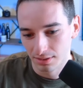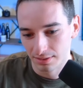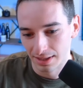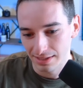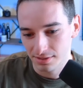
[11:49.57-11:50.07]

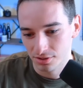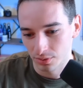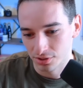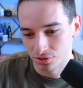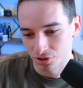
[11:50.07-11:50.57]
this to
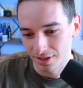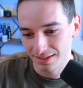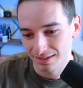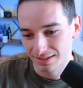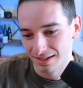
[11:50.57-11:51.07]
a
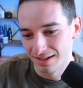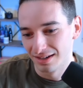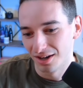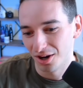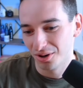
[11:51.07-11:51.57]
string,
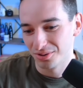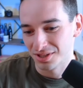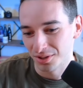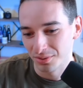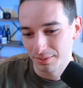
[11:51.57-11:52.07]
oh,
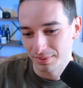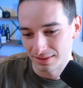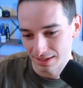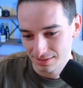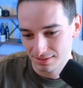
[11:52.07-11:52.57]
so you end up with
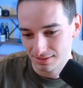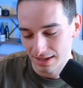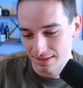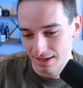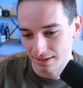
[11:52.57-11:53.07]
this,
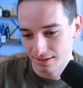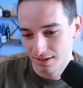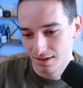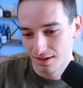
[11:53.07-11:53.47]
and then